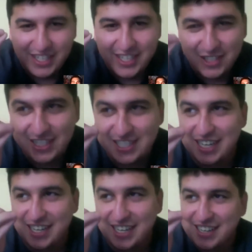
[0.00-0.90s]
So he's
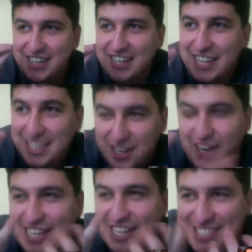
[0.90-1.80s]
like, he's
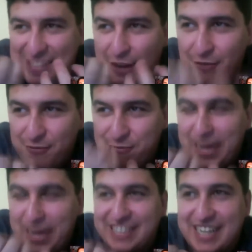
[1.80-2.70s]
all that tough
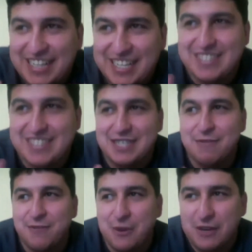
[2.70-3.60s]
bad guyness in a
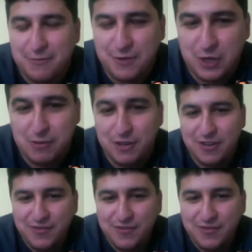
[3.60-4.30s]
furry furball.